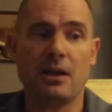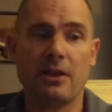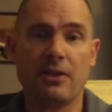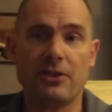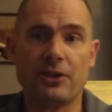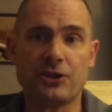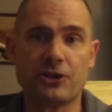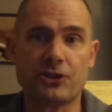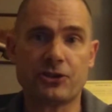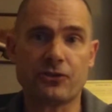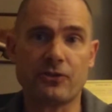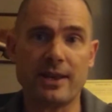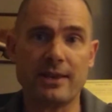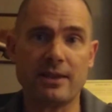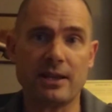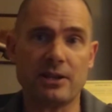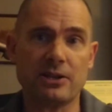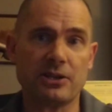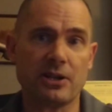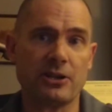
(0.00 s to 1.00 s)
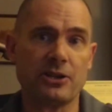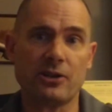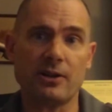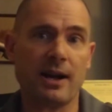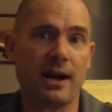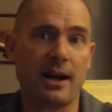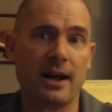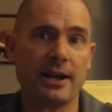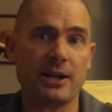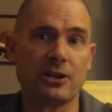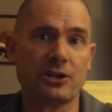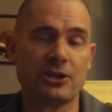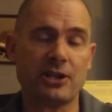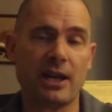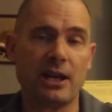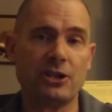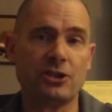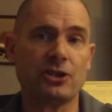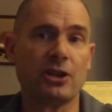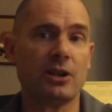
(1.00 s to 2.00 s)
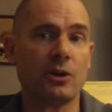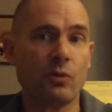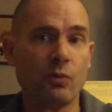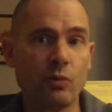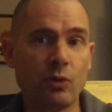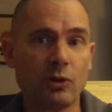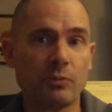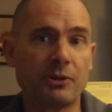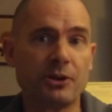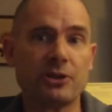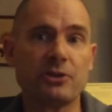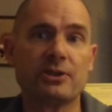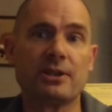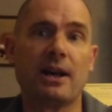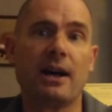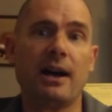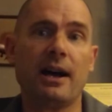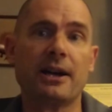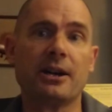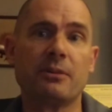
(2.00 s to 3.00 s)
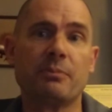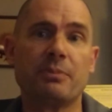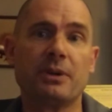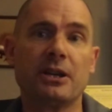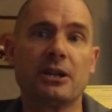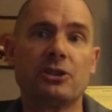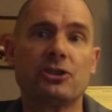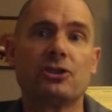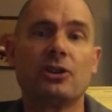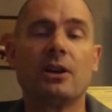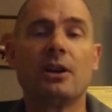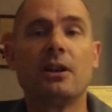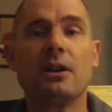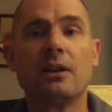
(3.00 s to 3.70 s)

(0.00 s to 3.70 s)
The string that is under higher tension will produce a higher pitch.